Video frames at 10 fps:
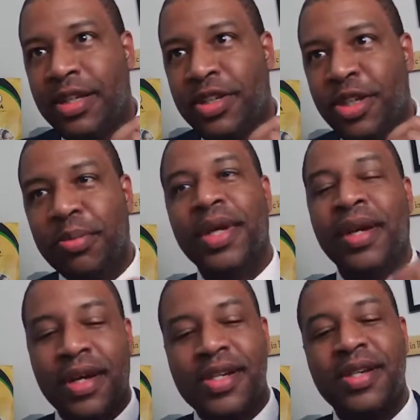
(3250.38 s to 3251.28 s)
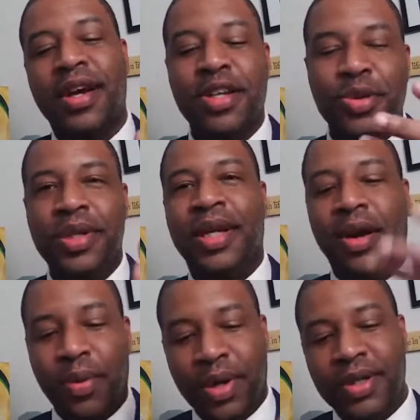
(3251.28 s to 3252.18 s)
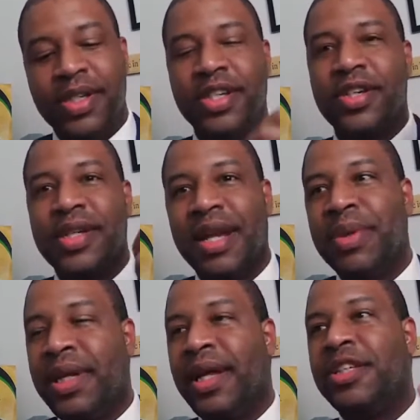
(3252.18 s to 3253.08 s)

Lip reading: Jamaica is not unique. I want us to just admit that.